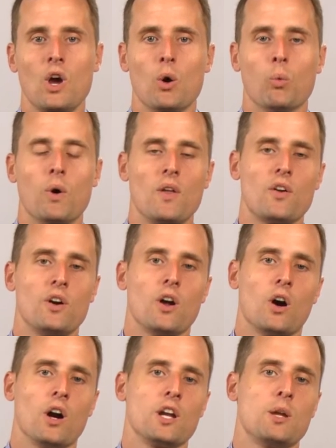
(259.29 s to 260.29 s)
whether an
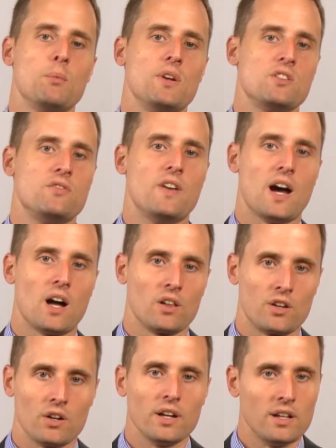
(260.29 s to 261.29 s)
argument is
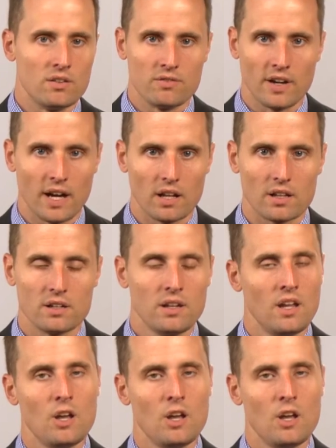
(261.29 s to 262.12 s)
valid or invalid,